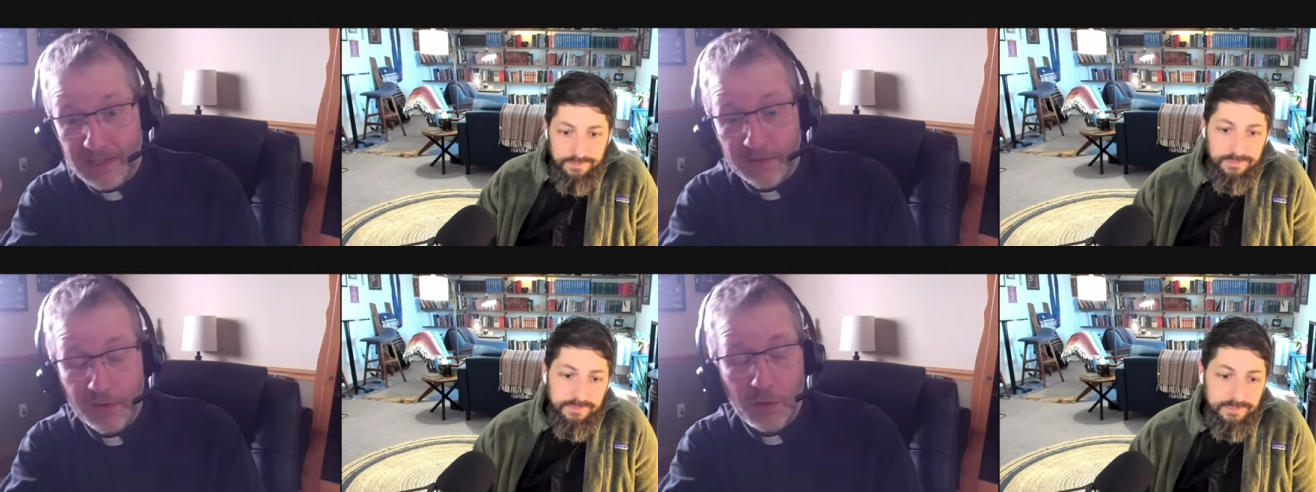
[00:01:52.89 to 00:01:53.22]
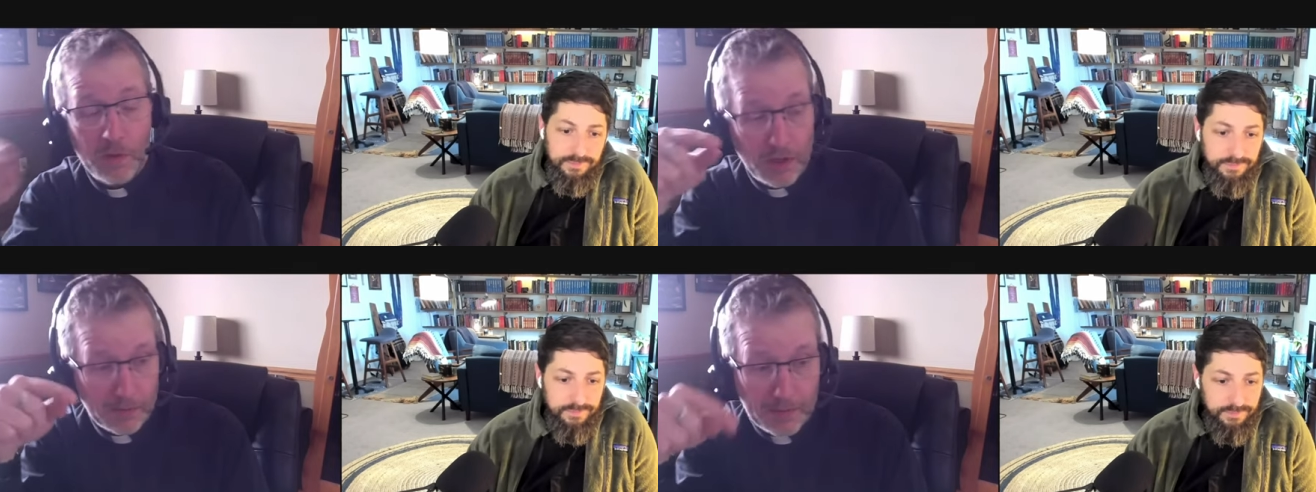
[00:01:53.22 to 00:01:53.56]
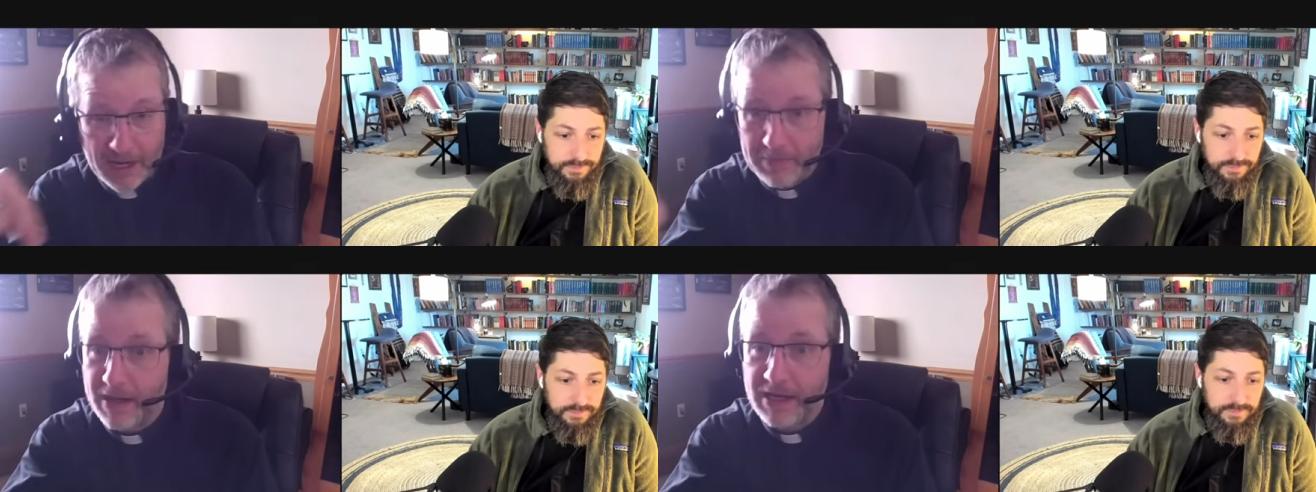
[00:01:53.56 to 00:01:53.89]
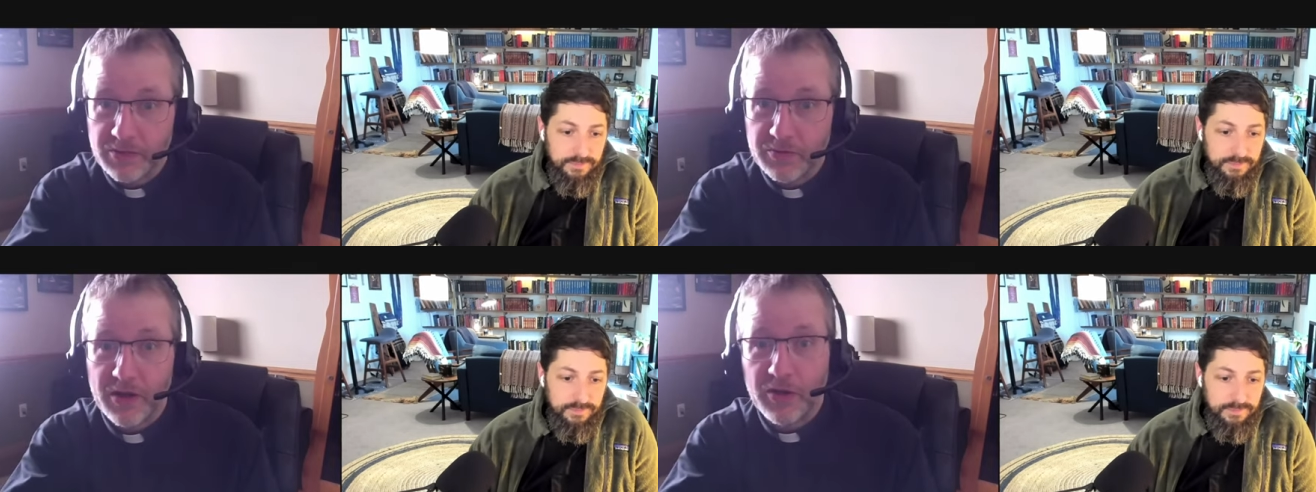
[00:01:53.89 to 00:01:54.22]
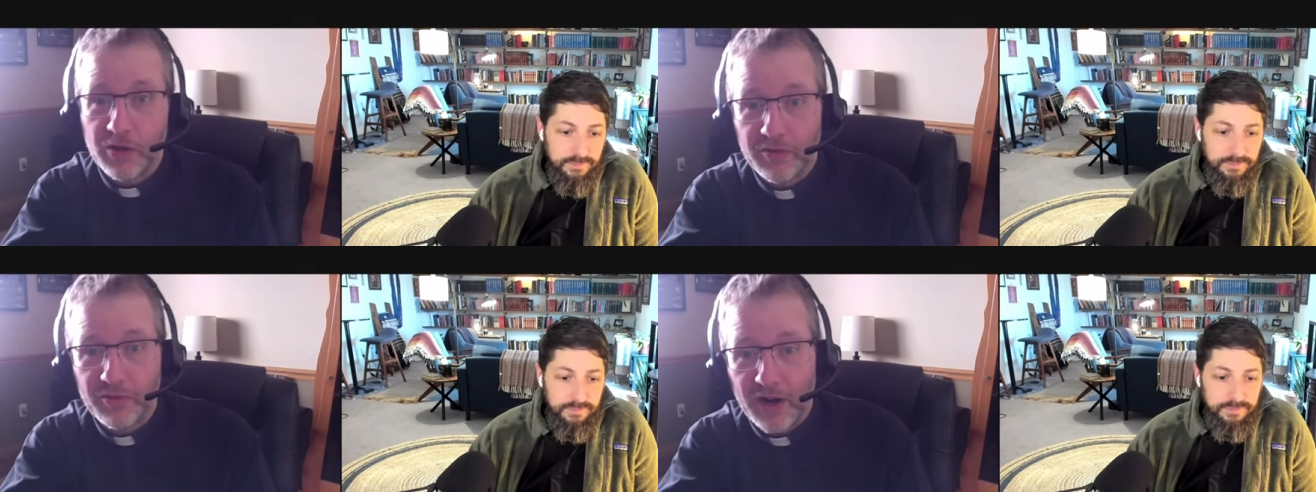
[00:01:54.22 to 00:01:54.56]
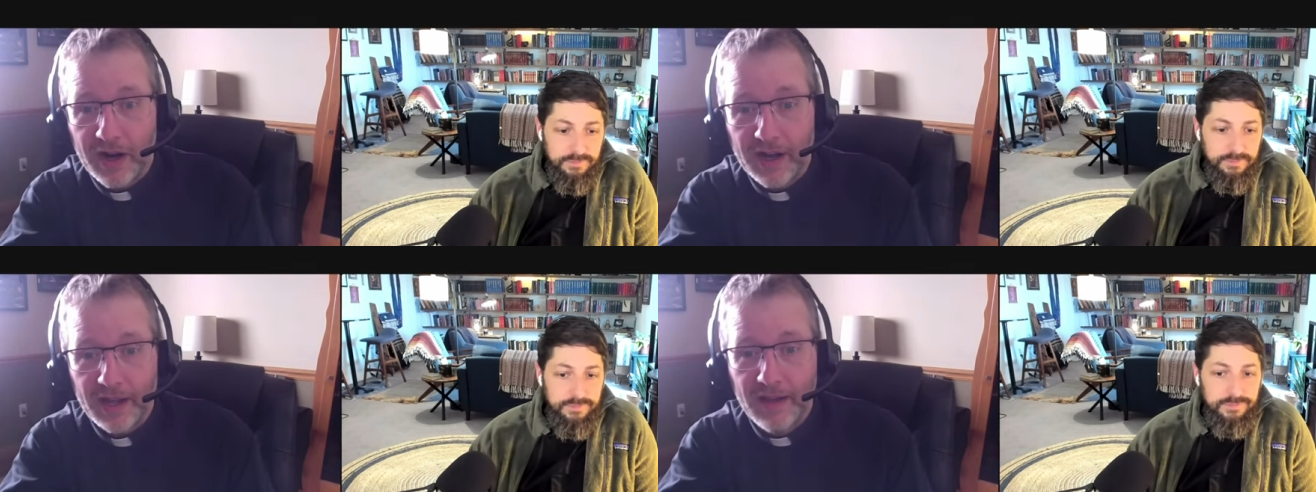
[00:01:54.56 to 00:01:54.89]
Speaker 1: if you will, a bypass around Good
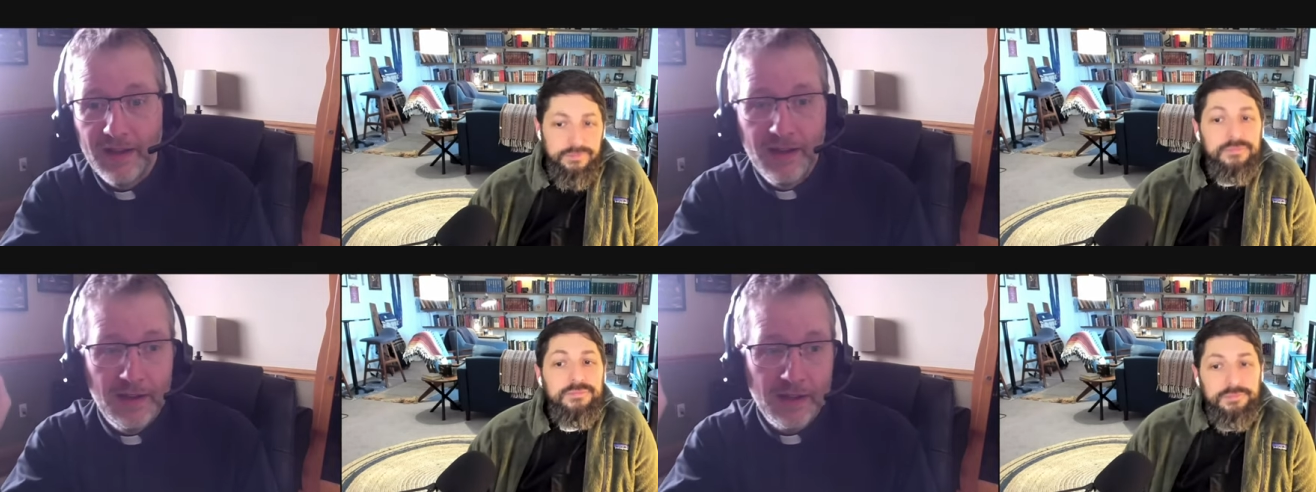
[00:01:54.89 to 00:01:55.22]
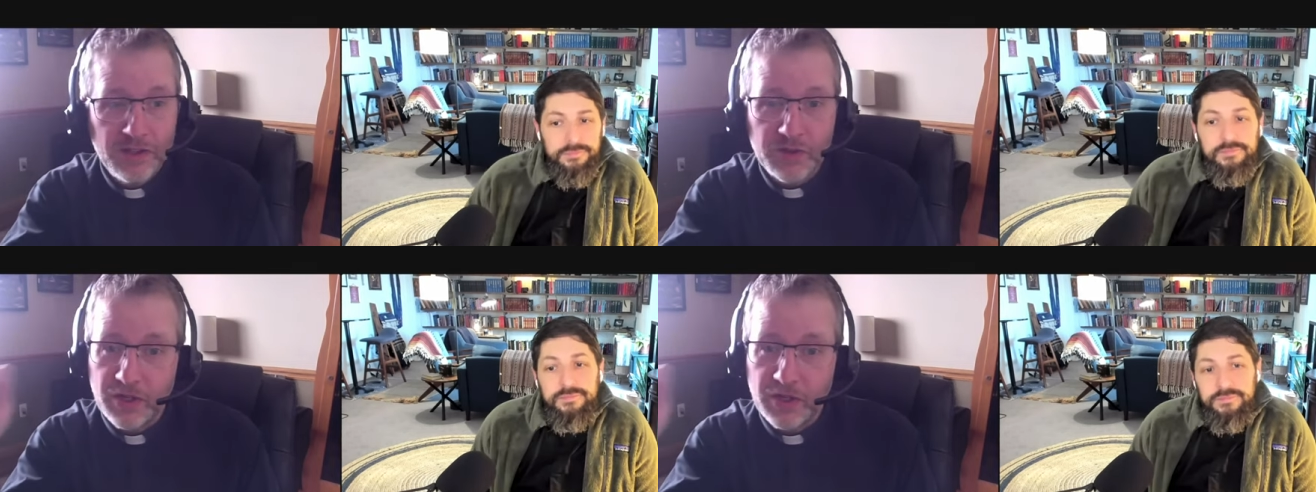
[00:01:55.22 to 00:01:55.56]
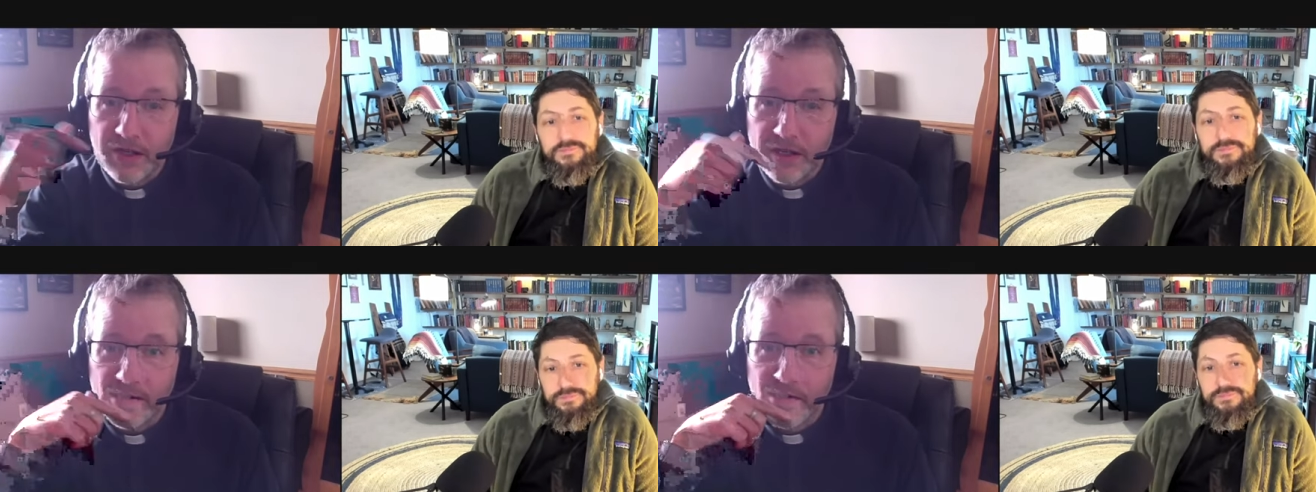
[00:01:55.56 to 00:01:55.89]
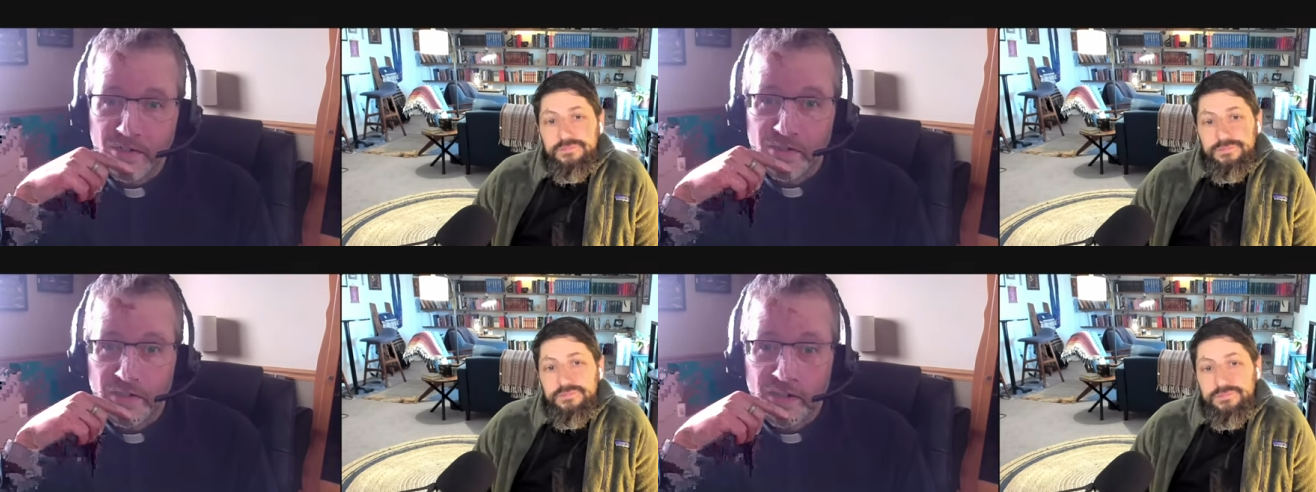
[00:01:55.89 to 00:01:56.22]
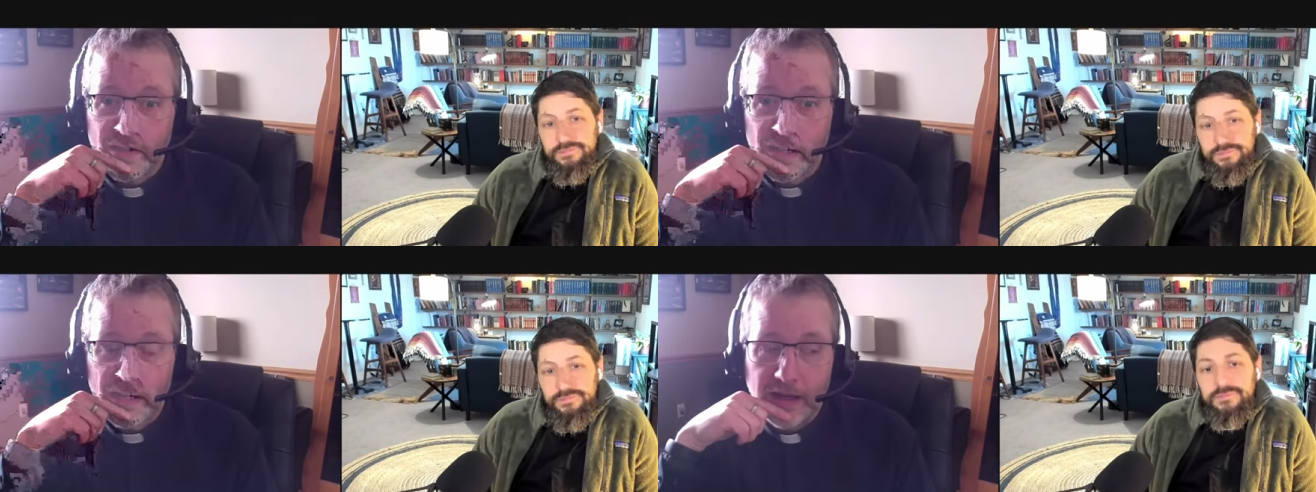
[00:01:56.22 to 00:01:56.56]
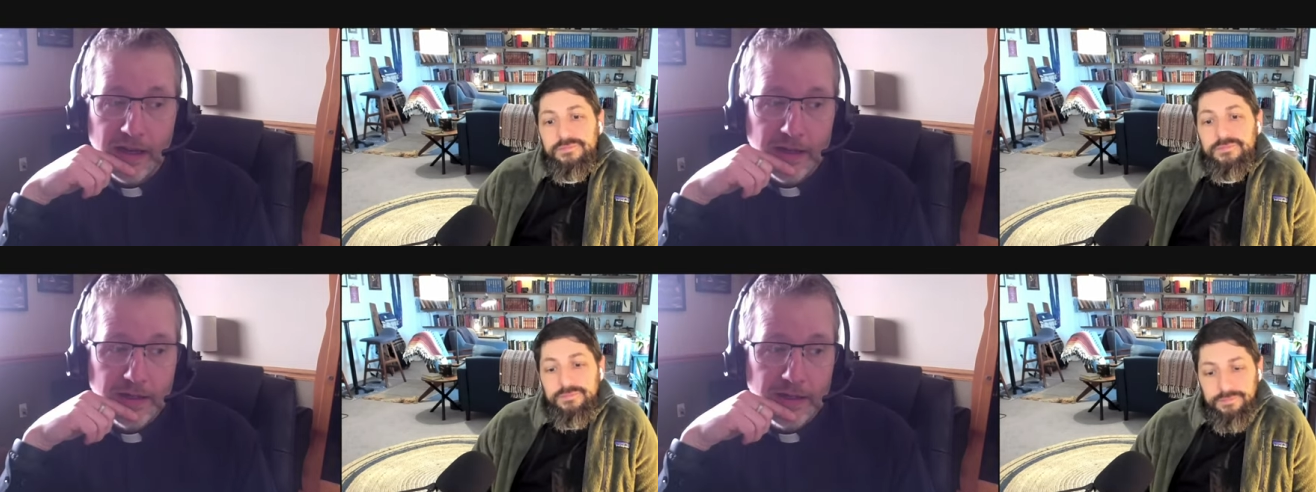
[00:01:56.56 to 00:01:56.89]
Friday straight to Easter Sunday. And